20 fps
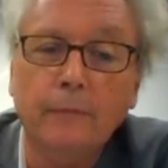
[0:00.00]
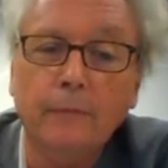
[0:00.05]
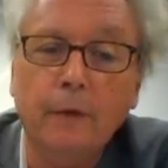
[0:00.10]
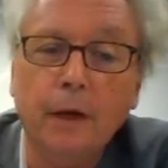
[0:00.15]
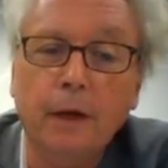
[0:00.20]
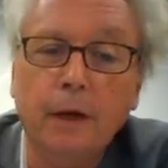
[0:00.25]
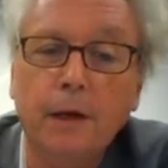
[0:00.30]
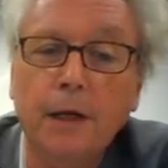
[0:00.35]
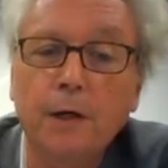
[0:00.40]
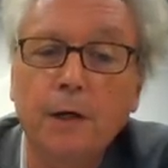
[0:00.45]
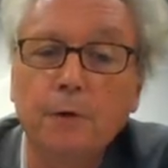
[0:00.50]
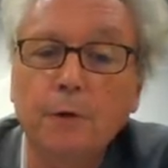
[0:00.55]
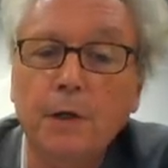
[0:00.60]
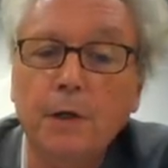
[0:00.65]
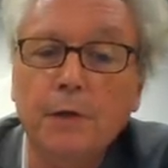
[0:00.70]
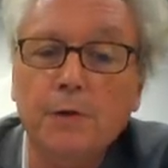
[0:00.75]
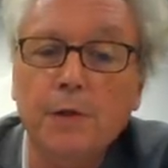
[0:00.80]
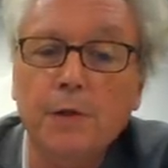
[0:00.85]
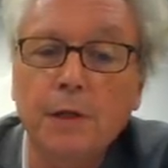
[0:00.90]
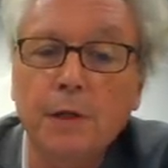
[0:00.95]
And here you
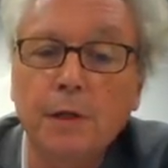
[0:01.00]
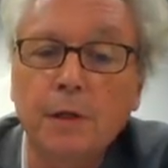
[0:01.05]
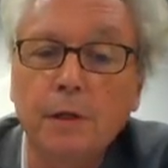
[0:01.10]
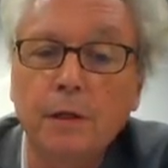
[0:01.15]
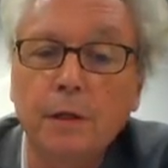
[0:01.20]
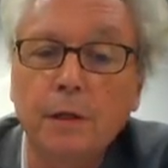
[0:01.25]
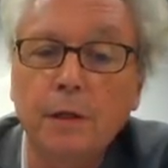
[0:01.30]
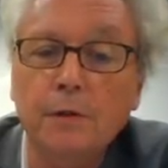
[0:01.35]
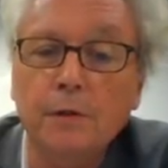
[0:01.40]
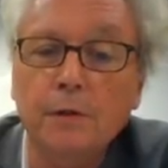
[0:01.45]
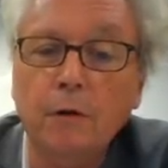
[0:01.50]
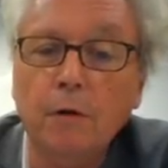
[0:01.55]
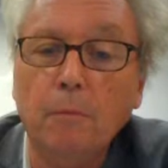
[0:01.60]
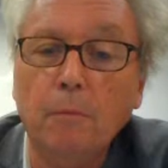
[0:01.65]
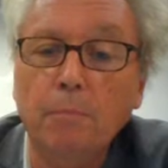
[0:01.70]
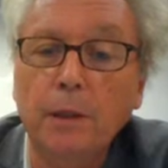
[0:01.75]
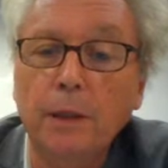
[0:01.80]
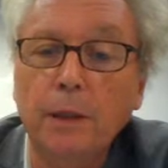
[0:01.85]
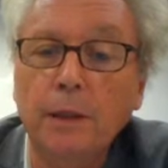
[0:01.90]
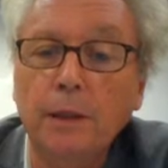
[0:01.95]
can see it's a
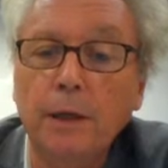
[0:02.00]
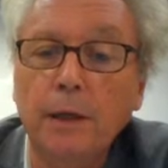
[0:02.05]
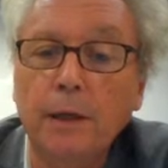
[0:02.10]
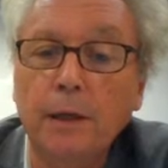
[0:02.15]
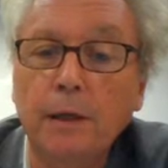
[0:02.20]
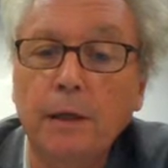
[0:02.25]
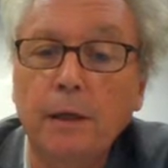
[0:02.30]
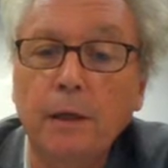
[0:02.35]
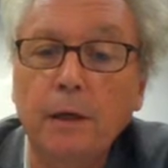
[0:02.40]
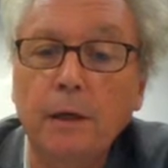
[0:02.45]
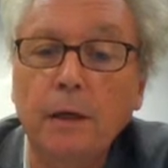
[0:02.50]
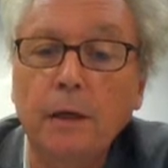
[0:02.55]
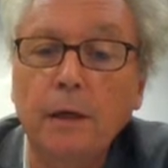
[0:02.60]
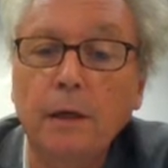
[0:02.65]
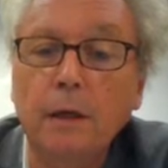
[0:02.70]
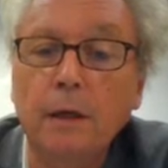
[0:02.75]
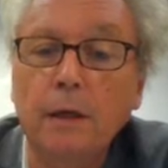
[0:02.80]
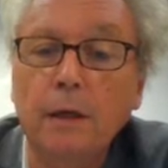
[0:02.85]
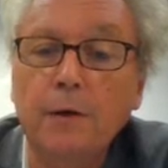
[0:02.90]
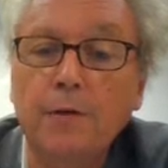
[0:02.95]
completely
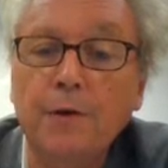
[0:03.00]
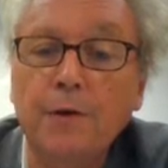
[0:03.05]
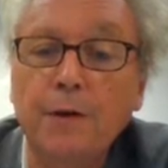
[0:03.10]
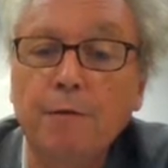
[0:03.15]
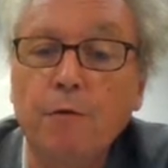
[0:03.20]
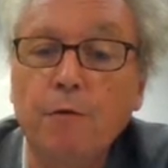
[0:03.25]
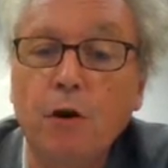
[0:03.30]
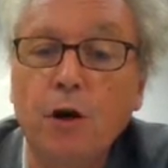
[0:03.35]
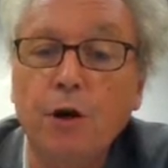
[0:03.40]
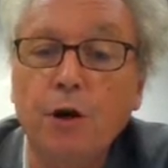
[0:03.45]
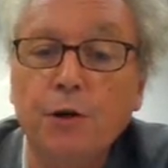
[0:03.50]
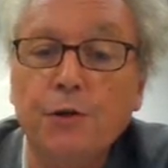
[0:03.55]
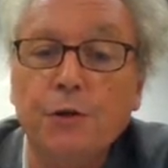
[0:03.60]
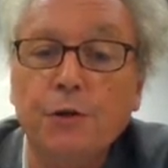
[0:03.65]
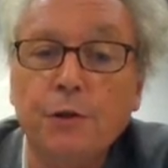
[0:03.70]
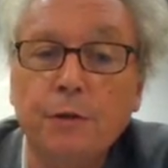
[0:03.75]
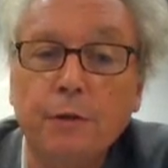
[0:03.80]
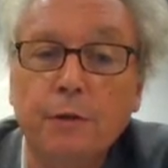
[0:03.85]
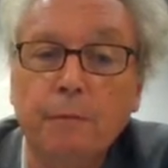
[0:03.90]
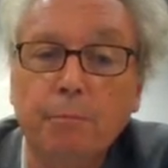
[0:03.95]

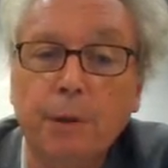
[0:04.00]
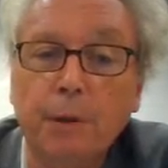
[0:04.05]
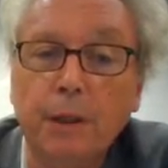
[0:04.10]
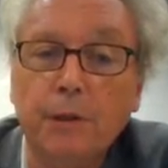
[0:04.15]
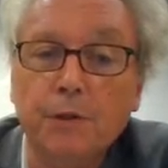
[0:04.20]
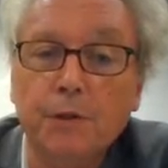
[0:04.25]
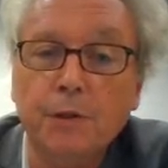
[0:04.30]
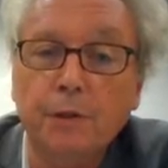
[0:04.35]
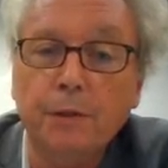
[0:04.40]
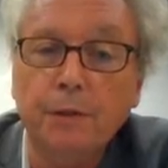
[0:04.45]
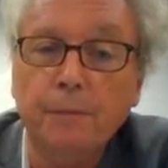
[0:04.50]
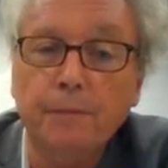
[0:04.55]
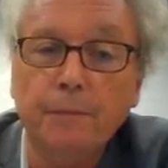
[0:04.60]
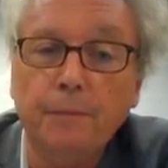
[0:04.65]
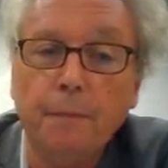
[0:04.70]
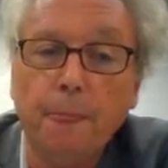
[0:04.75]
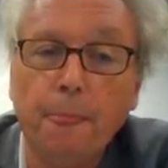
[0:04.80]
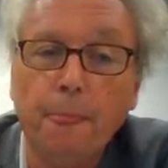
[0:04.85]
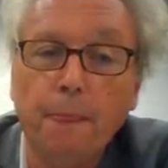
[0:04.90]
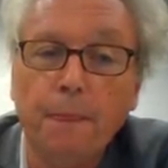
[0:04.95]
reverse picture.
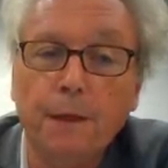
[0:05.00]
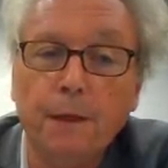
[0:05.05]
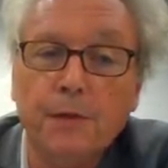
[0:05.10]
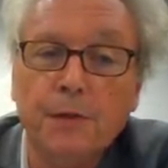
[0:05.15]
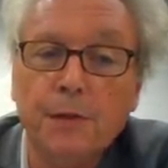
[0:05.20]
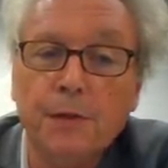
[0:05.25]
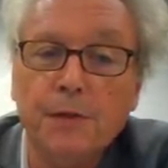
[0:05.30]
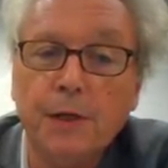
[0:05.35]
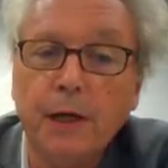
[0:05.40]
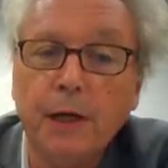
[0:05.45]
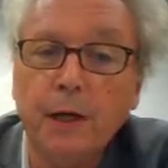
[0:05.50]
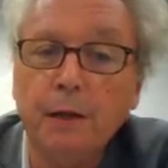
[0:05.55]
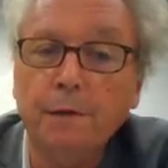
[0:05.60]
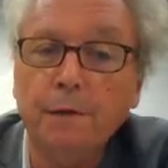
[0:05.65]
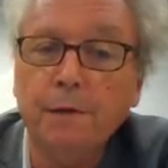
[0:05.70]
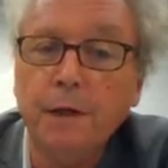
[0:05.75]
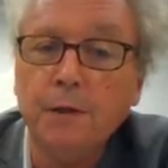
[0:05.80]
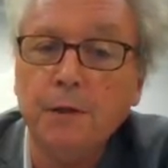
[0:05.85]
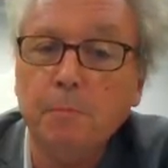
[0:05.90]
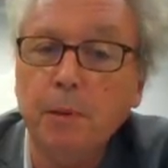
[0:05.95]
This is
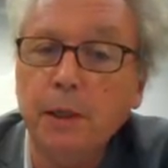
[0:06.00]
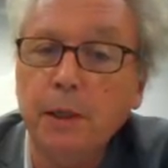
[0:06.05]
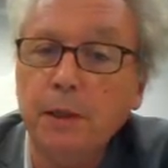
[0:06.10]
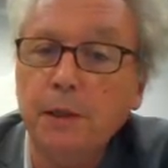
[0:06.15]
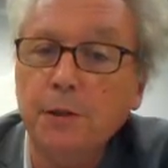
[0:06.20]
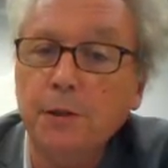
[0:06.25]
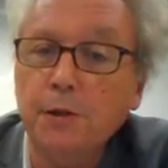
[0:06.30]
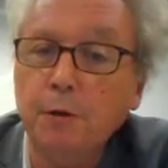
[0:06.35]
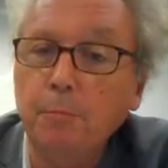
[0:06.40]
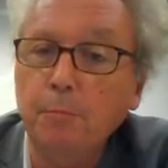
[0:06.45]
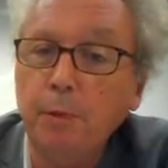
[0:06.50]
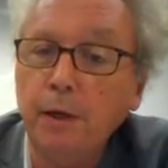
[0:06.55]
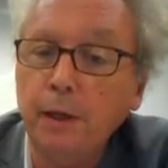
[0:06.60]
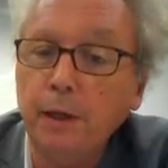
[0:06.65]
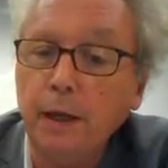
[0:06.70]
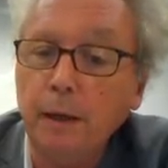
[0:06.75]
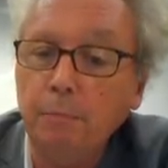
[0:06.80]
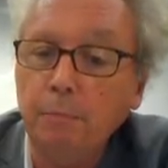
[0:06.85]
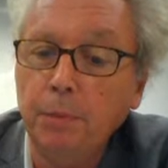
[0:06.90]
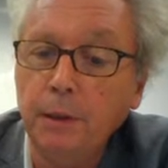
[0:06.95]
health expenditure per
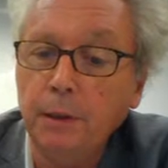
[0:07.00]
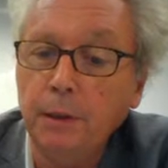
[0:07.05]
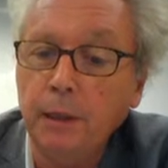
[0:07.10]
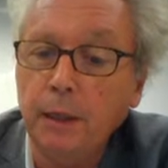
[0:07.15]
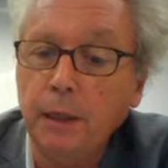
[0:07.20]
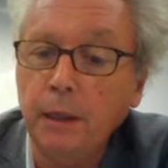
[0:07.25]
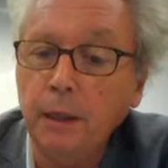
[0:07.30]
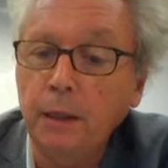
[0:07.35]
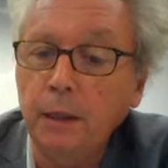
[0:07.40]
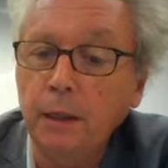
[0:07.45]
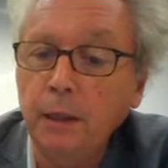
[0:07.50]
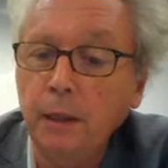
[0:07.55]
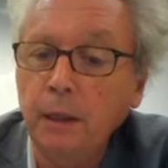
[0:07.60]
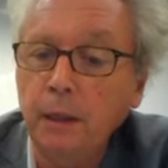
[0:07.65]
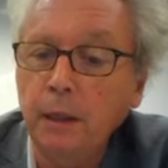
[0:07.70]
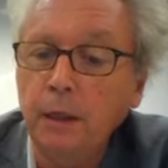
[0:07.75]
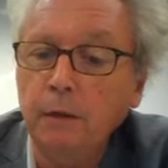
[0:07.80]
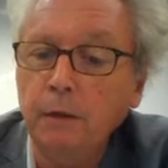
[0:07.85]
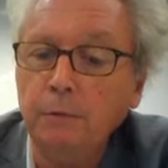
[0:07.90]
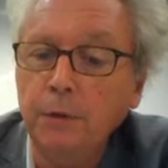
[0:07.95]
capita.
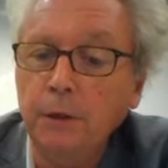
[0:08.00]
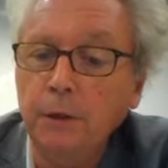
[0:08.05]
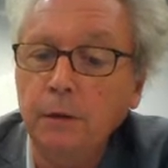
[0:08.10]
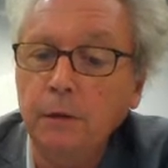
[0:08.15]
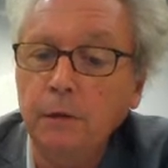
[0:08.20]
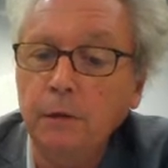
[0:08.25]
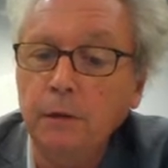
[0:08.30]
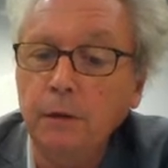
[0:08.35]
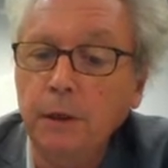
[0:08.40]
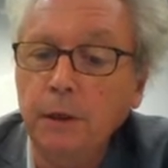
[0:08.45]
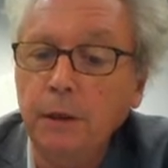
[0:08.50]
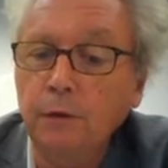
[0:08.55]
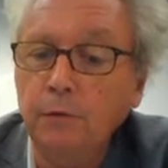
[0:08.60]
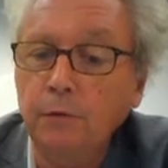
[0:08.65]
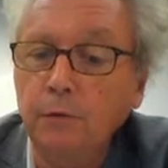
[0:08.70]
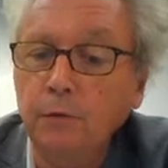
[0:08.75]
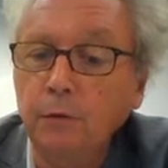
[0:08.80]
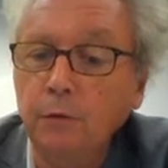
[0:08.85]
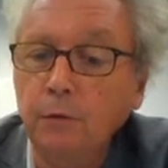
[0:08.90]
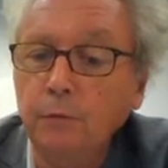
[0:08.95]
We don't need
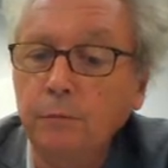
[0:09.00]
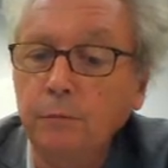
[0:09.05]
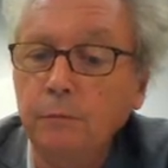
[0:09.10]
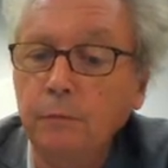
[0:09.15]
to